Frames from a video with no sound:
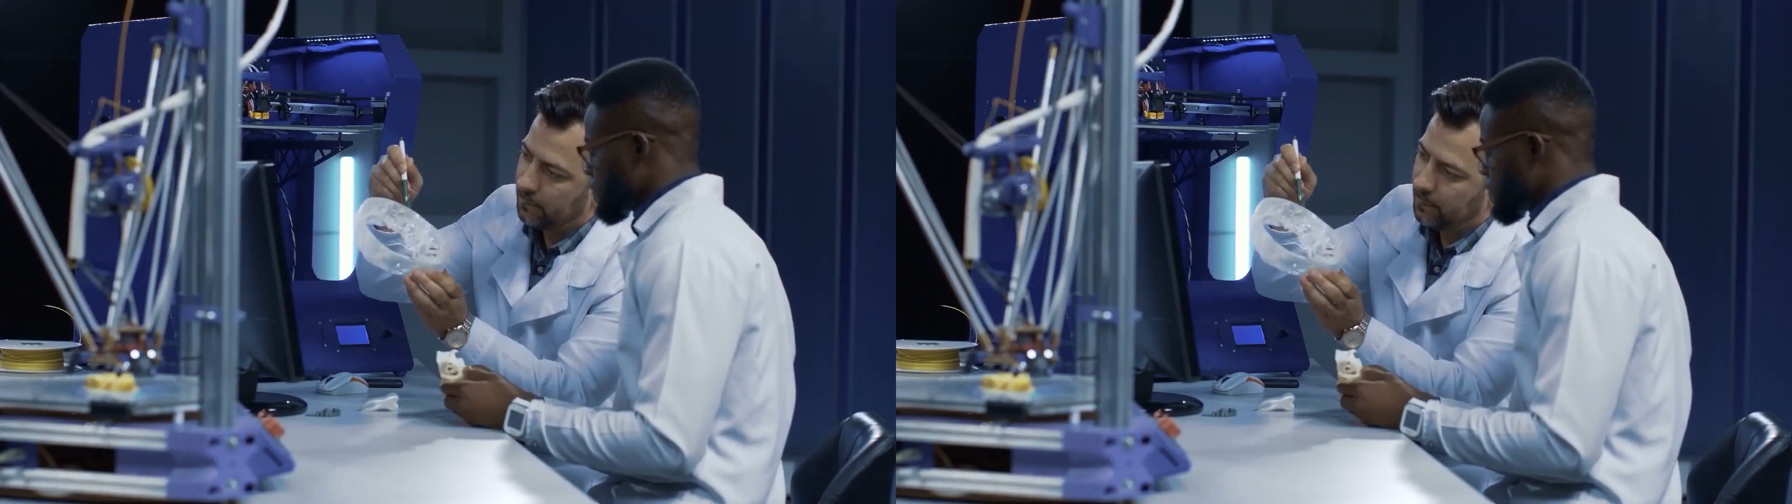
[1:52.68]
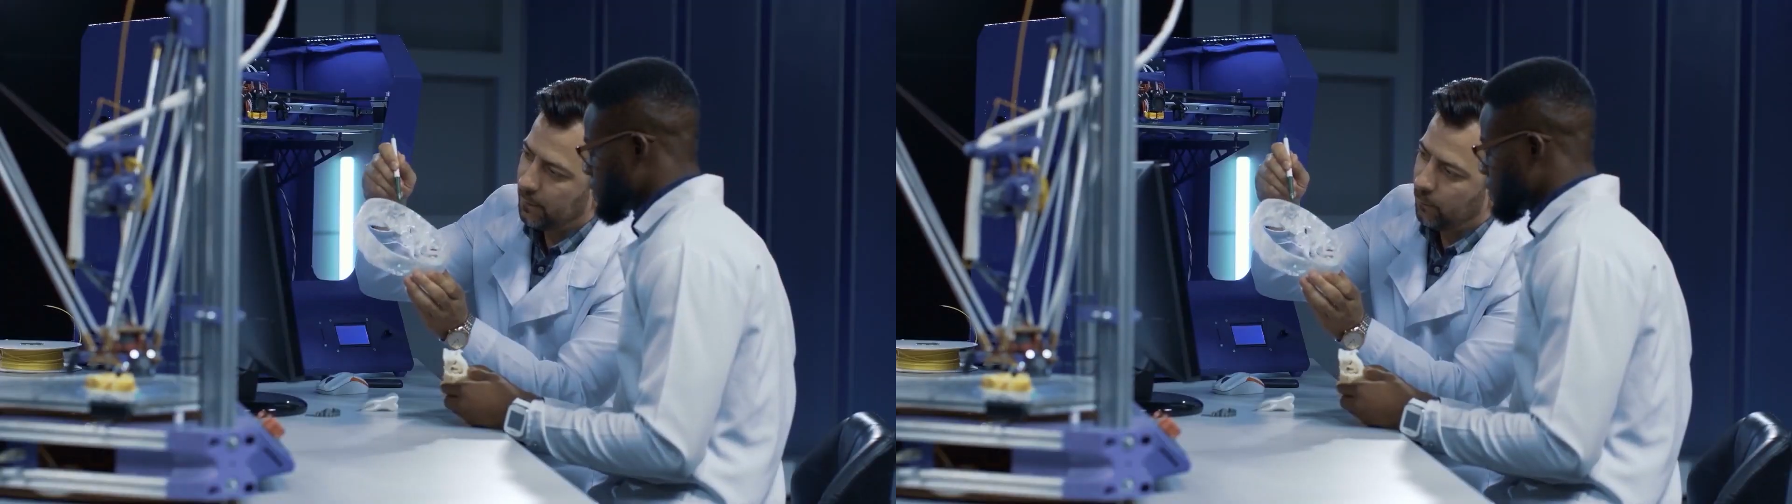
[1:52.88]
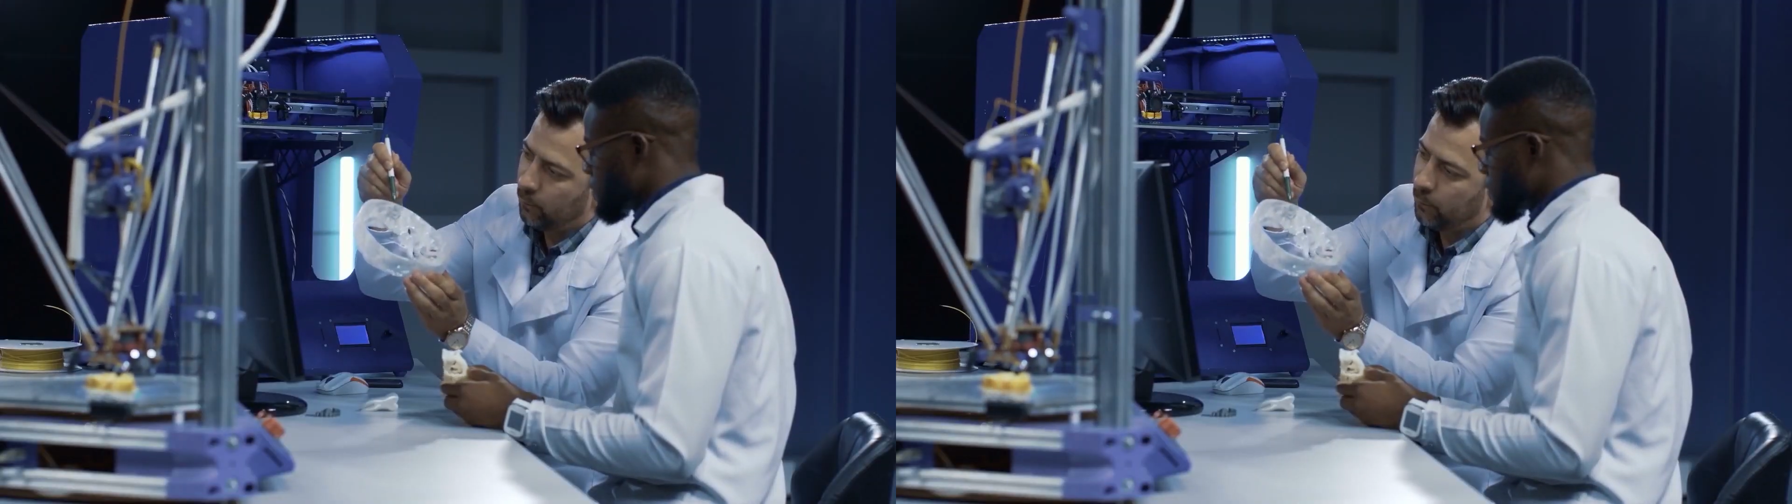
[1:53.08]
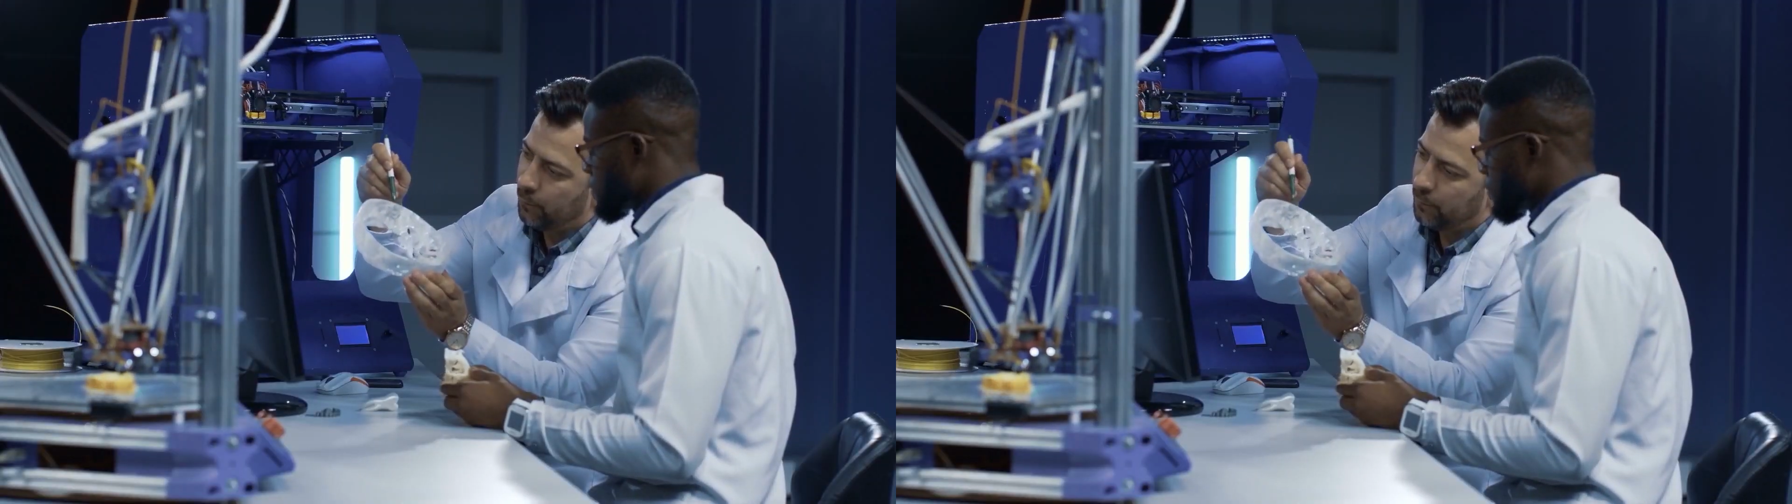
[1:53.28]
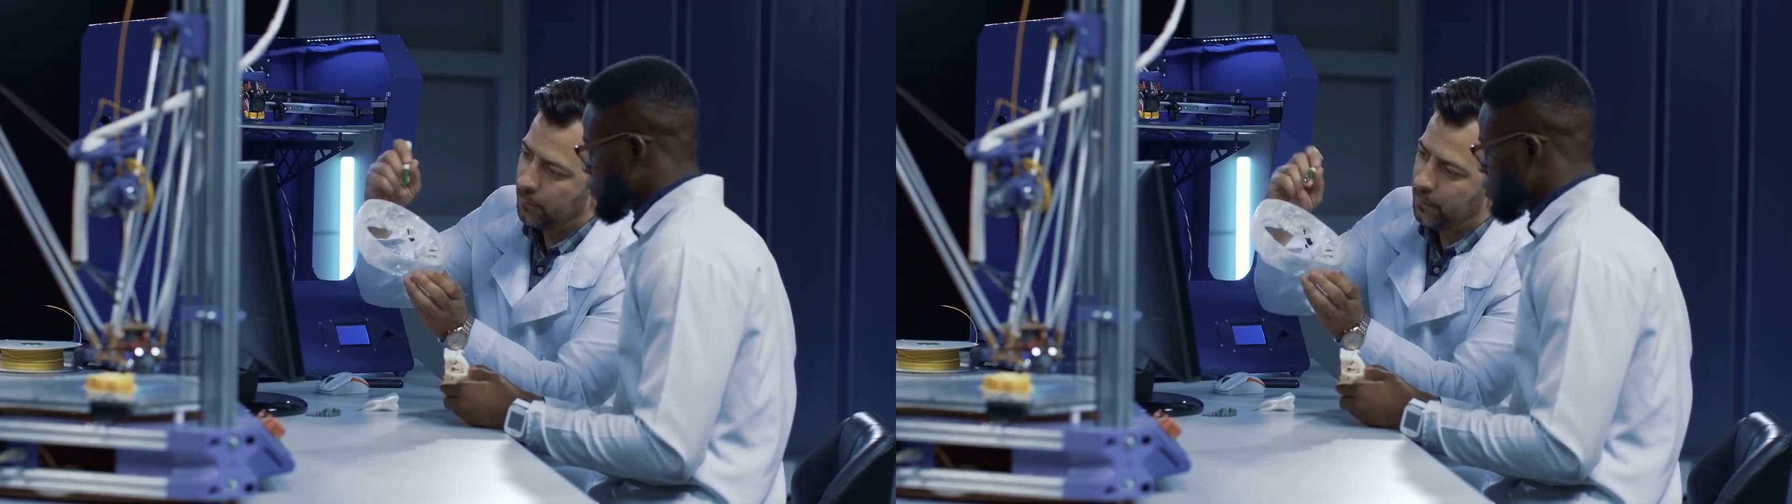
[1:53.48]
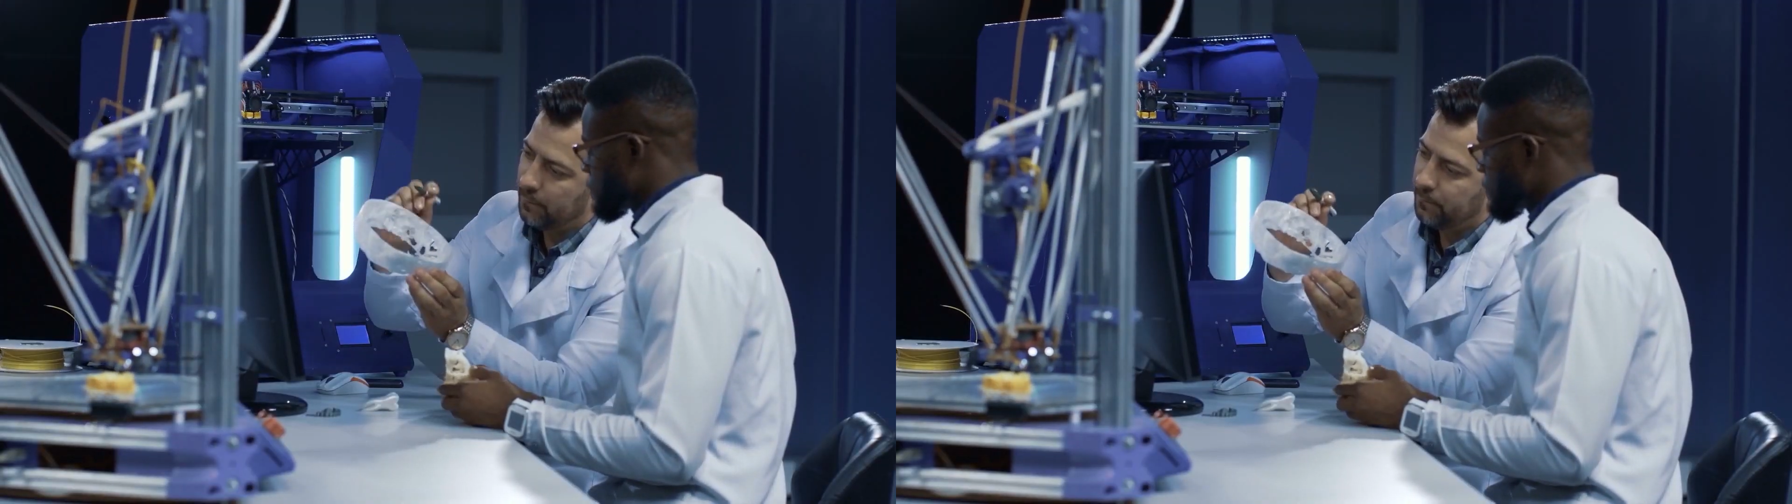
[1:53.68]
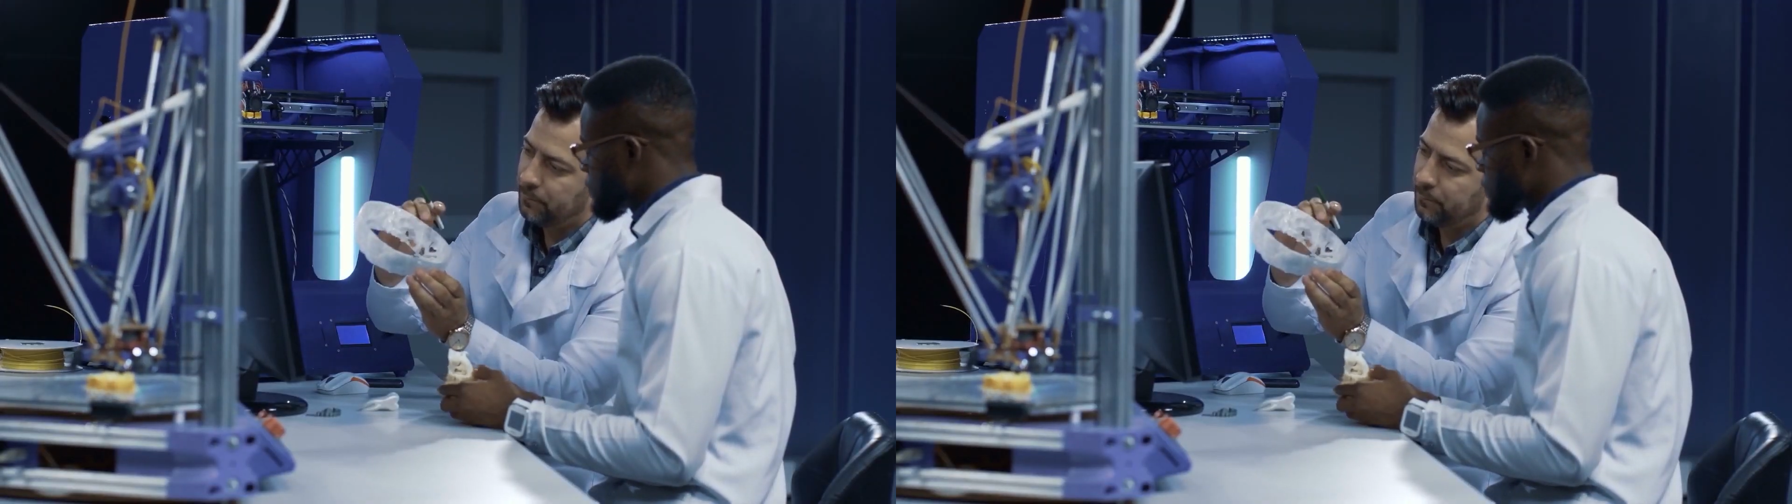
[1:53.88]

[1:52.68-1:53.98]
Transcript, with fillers: and manufacturers